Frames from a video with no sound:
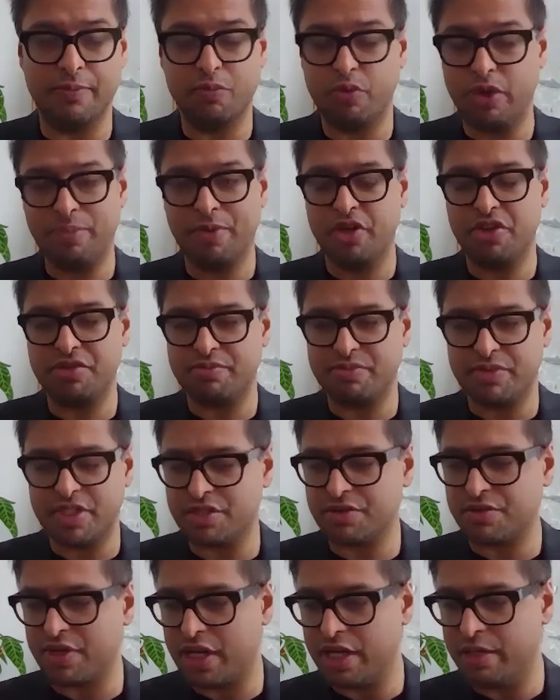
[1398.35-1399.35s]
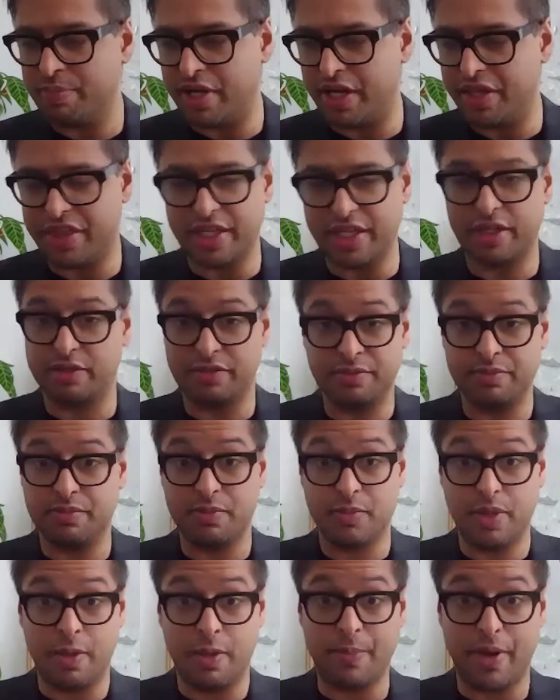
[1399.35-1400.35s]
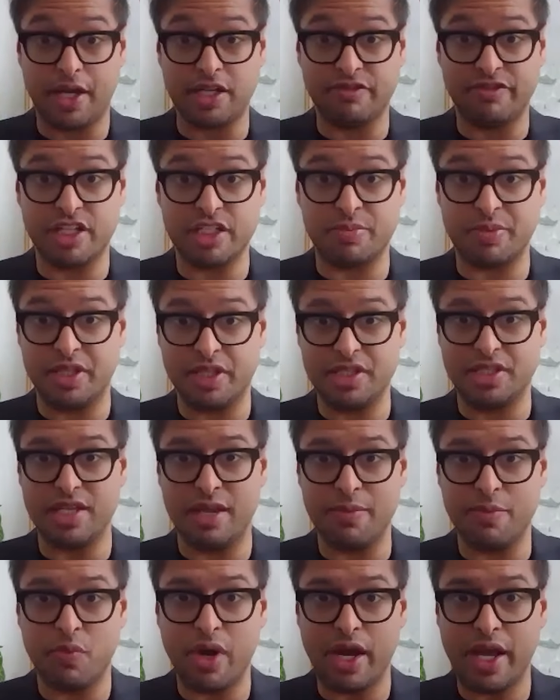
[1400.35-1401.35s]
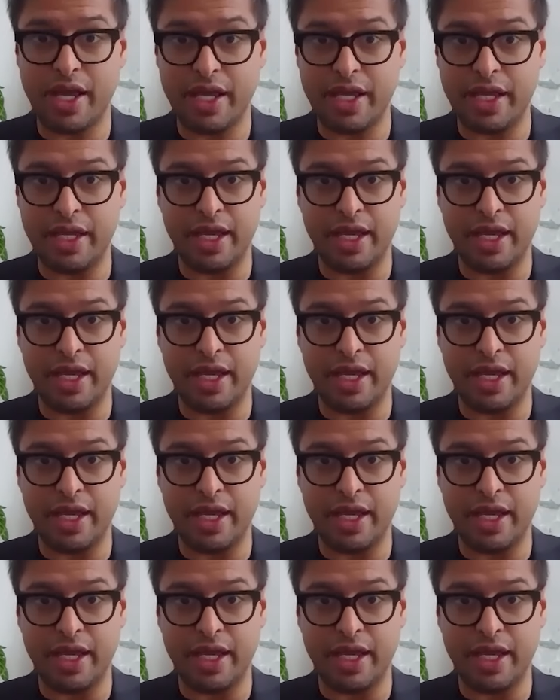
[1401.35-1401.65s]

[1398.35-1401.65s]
We both describe, I think, impact investment in the same way.